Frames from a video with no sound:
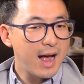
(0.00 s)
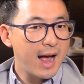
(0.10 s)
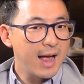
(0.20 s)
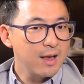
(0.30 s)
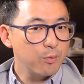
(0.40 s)

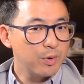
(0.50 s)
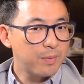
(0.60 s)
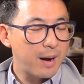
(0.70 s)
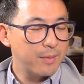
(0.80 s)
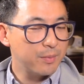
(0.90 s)
I would
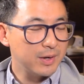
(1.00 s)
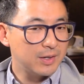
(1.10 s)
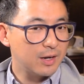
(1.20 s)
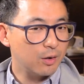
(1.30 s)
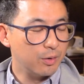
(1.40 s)
probably
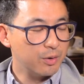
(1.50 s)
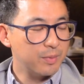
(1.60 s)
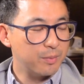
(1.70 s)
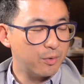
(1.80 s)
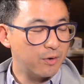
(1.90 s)
take a little
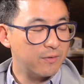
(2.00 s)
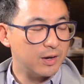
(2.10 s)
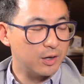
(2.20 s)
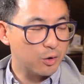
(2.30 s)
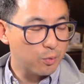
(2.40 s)
bit more of an
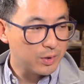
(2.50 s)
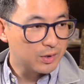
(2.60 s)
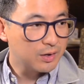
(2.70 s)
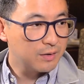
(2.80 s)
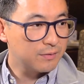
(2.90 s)

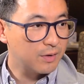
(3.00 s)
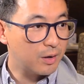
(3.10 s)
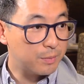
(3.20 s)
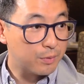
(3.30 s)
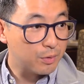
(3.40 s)
inquisitive
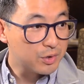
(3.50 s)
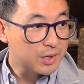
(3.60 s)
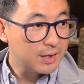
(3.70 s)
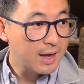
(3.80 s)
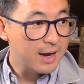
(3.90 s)
approach
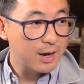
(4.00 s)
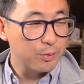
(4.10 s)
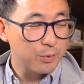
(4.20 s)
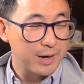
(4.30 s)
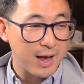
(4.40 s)
to that. I
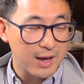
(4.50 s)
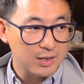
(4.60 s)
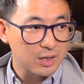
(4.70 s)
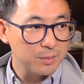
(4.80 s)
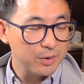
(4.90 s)
would want to
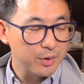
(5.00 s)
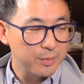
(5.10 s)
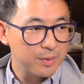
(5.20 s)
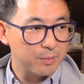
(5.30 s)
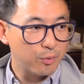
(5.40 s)
ask them a little
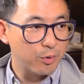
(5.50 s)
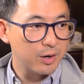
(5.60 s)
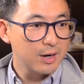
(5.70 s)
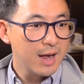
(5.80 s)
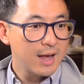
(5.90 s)
bit
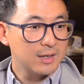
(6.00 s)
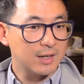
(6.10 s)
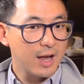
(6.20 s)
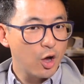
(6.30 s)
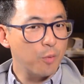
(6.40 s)
more
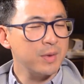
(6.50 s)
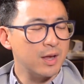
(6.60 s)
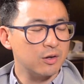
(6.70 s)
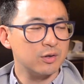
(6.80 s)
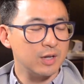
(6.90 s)
to help me
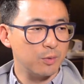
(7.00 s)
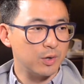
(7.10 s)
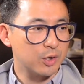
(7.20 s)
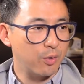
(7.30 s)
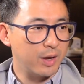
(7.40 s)
understand
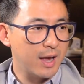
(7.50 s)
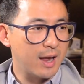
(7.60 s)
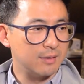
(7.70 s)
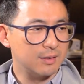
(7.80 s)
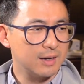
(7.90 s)
what's going
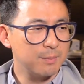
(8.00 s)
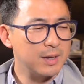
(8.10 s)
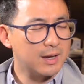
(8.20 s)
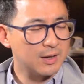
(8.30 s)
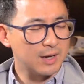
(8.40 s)
on,
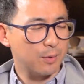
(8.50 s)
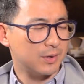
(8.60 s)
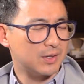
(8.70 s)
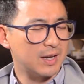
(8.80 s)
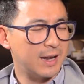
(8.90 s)
because I
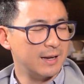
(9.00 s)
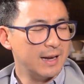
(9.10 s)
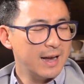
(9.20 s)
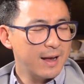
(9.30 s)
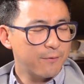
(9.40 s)
would say,
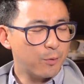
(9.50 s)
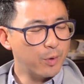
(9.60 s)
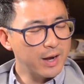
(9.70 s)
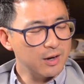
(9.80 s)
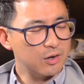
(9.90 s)
from
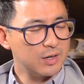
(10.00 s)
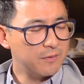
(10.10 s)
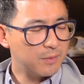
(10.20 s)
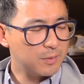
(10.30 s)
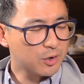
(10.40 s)
what I
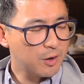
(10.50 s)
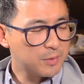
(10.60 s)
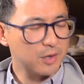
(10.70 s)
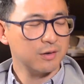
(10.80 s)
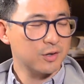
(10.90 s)
understand from
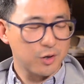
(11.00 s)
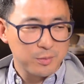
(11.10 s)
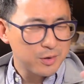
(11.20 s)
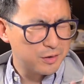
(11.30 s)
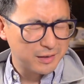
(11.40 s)
Scripture,
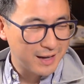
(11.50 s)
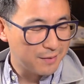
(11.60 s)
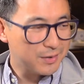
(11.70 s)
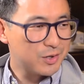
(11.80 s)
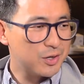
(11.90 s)
Scripture
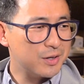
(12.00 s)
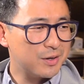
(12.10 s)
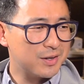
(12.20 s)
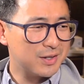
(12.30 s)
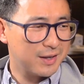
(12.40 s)
gave us
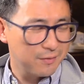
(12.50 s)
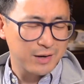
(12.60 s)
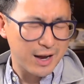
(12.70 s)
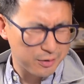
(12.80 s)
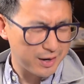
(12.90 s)
gender as a gift.
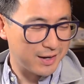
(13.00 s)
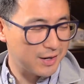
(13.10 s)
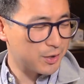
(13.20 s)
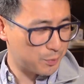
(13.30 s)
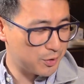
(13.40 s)
God created
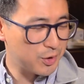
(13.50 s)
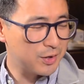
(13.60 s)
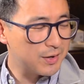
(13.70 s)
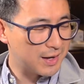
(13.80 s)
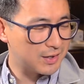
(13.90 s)
us with
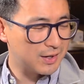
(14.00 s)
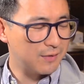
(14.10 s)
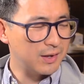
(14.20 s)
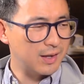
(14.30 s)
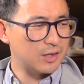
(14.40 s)
gender, and that's a
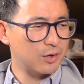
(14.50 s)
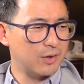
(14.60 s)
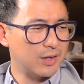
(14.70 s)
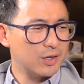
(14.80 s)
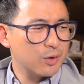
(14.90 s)
gift, and that's a
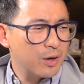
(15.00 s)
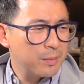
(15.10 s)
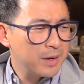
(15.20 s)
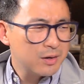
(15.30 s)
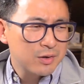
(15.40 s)
good thing. So help
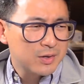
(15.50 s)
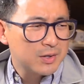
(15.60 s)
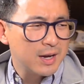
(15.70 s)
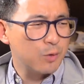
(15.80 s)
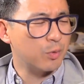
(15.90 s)
me
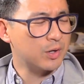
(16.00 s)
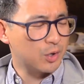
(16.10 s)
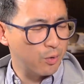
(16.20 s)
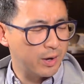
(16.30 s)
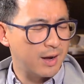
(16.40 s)
understand what's
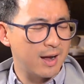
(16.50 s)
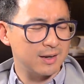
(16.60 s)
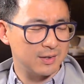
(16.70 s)
going on